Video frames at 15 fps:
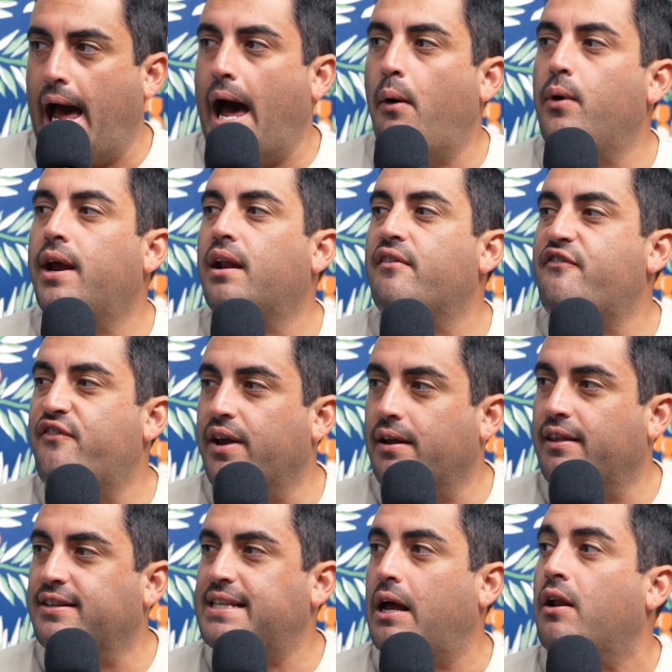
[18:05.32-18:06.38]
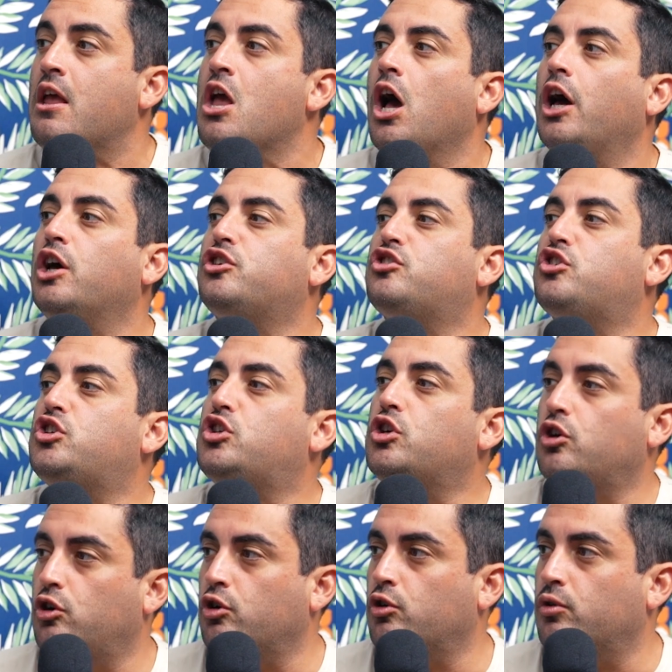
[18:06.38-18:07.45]
how are we going to figure this out?
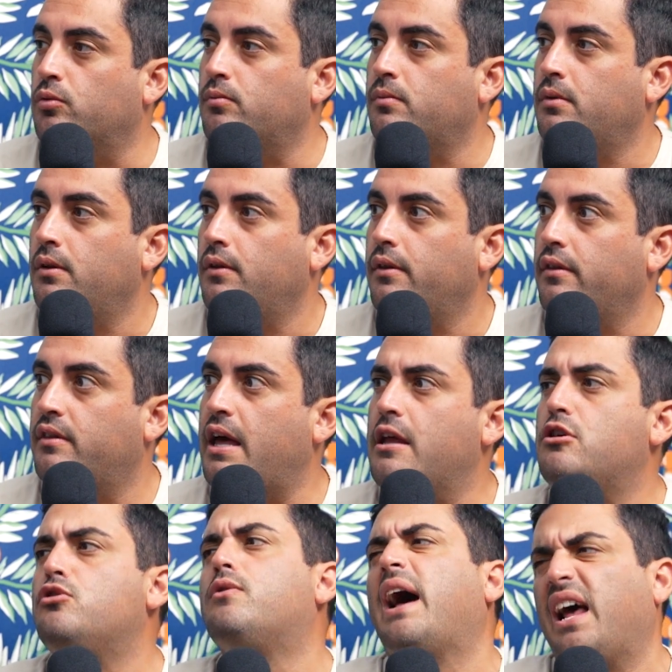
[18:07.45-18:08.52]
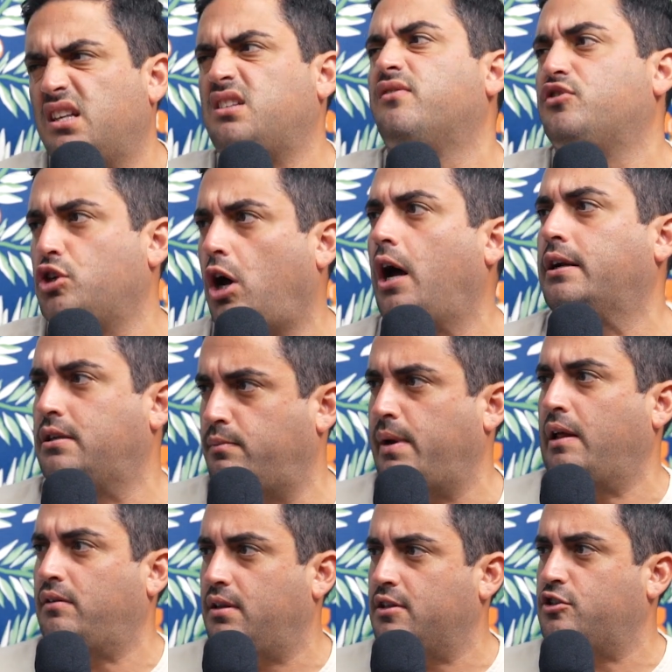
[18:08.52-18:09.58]
Assume that you guys have talked
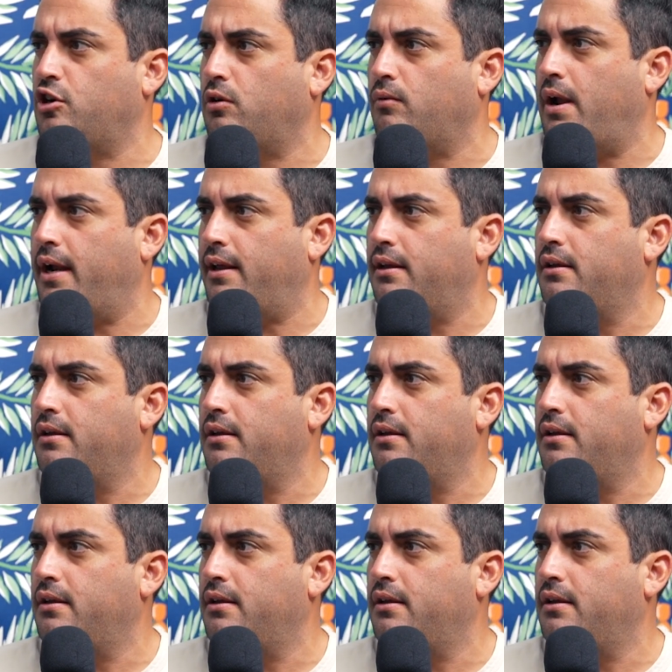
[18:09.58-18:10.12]
about this already.